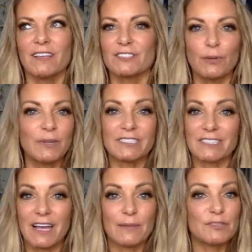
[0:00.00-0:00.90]
so many
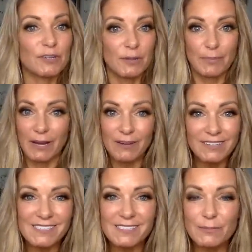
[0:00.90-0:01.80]
times you're comparing
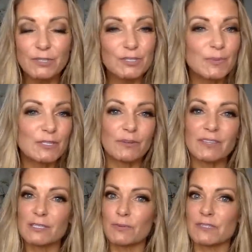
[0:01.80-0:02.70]
to someone who's been doing
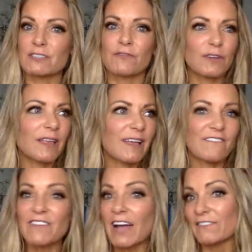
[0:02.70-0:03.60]
this business for like
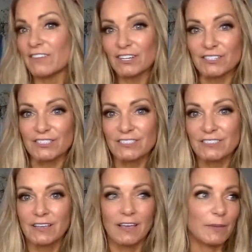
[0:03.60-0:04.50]
5 years,
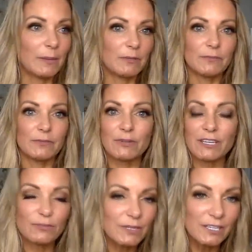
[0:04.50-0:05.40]
and maybe you've been doing
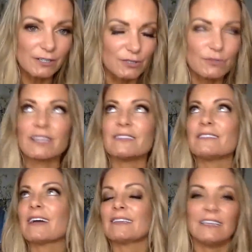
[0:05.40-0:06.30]
it 3 years. You
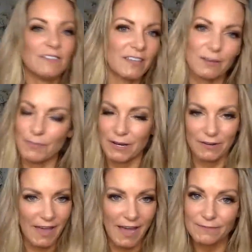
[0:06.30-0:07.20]
cannot even compare
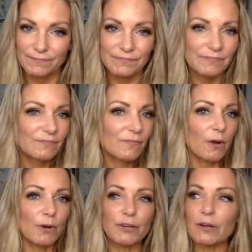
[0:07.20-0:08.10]
that.
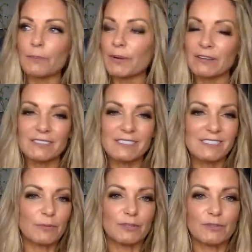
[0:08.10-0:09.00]
Or you're comparing to
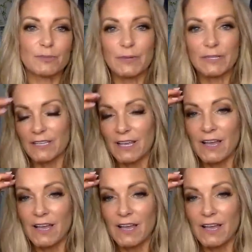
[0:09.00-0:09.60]
someone who's been